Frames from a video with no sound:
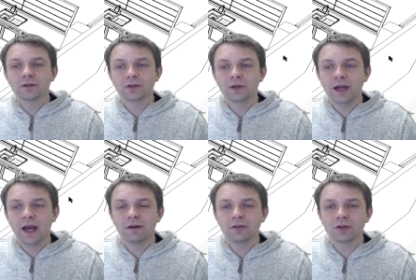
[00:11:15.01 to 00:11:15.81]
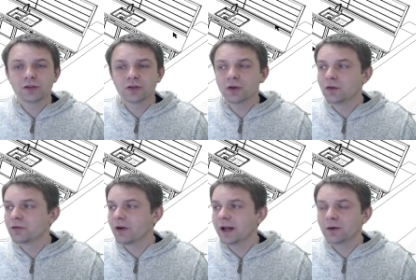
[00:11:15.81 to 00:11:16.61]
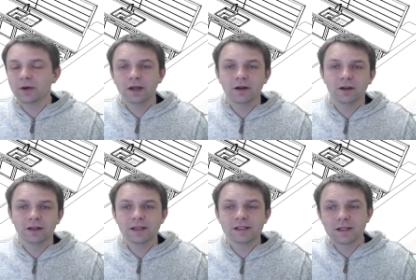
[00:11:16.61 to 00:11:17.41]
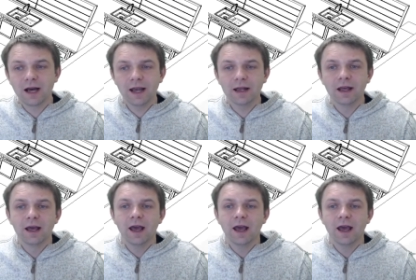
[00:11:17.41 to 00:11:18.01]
So you have your stove right away on this side,